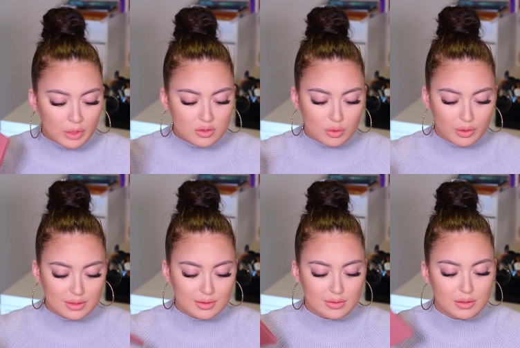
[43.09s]
So
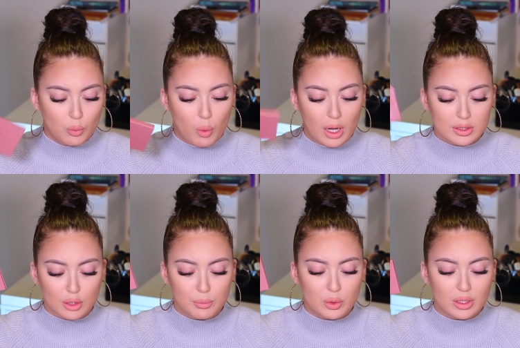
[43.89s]
this is the
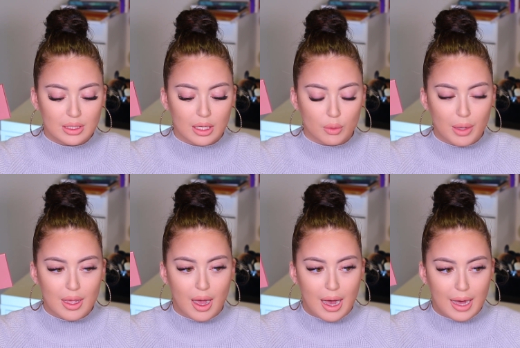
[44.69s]
Wander Beauty
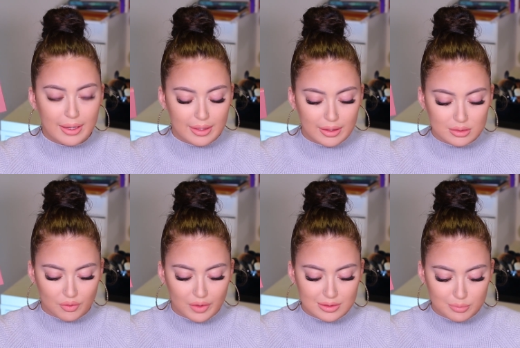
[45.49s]
Getaway Eye and
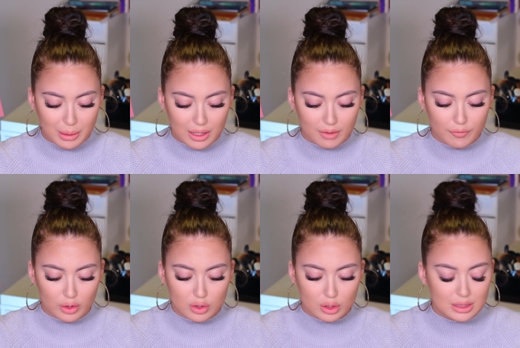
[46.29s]
Face Palette for
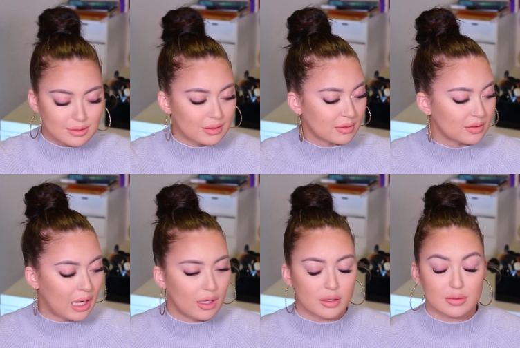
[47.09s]

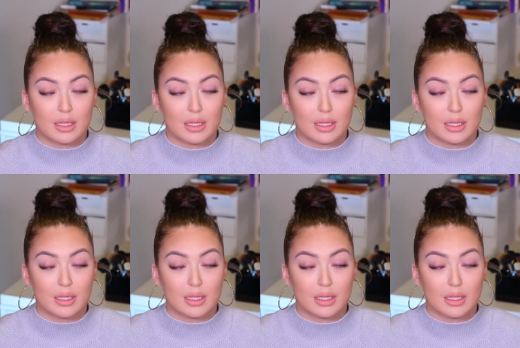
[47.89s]
$36,